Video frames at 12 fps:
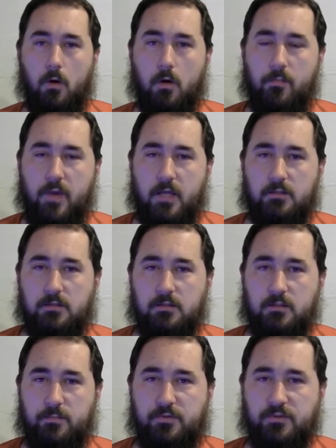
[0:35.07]
Welcome back to
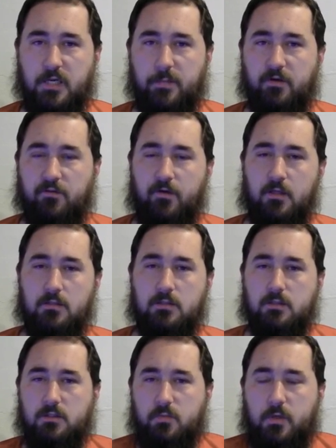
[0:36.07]
Simple Cyber Defense.
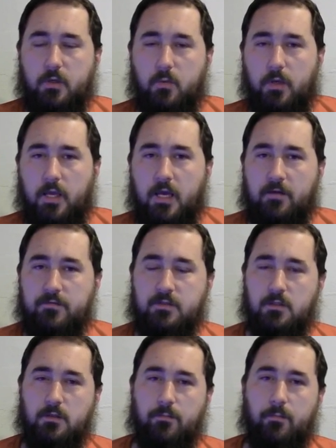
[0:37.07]
This week we have
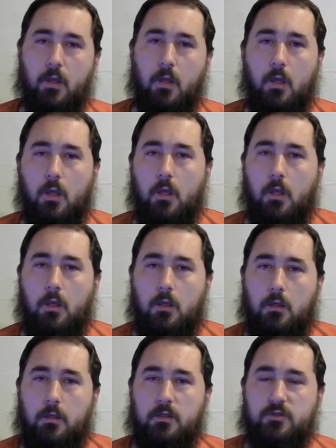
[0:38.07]
some
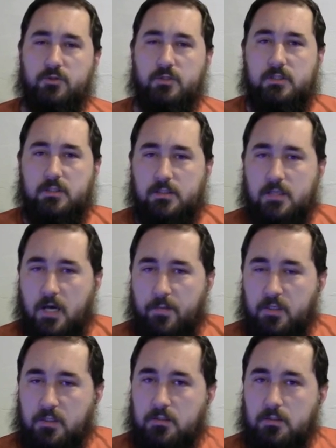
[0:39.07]
interesting
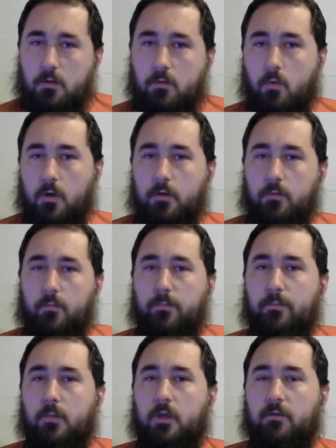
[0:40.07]
topics, one
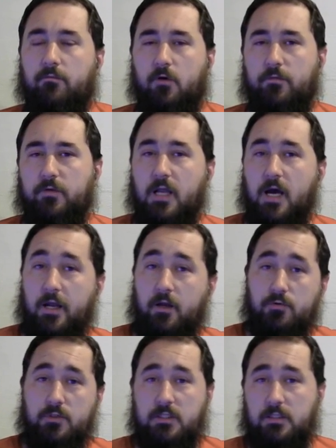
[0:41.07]
involving
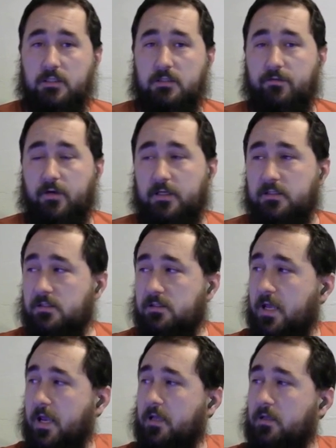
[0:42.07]
IoT devices
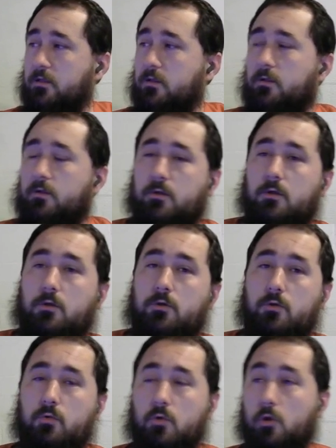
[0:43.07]
and the
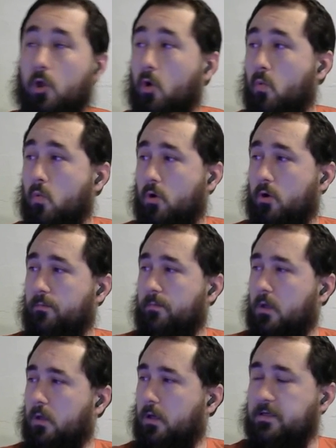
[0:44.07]
new glowworm
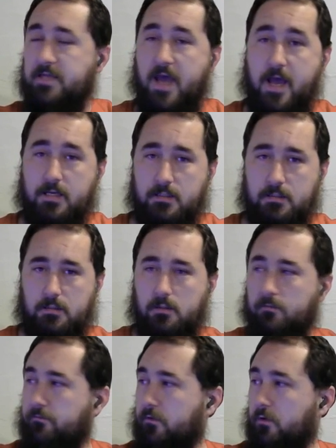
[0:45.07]
attacks
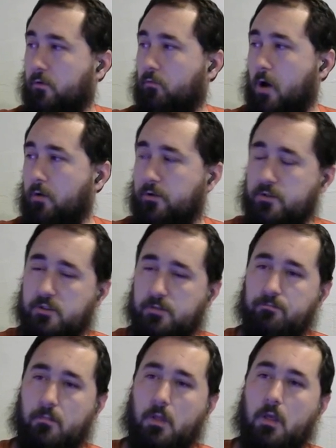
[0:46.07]
for routers
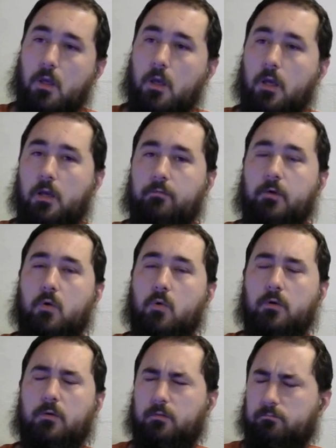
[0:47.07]
and
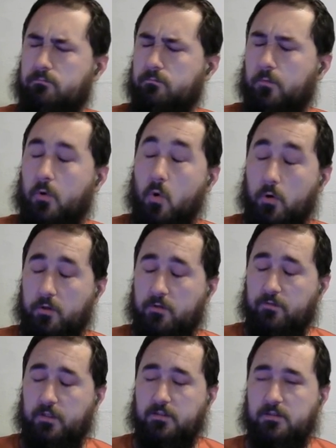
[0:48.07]
record, recording
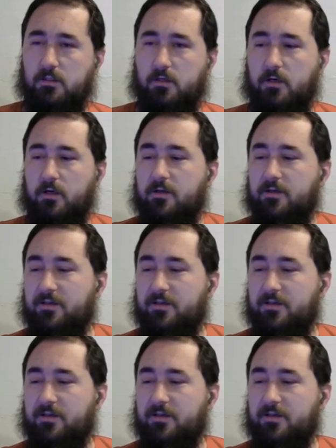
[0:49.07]
devices, sorry.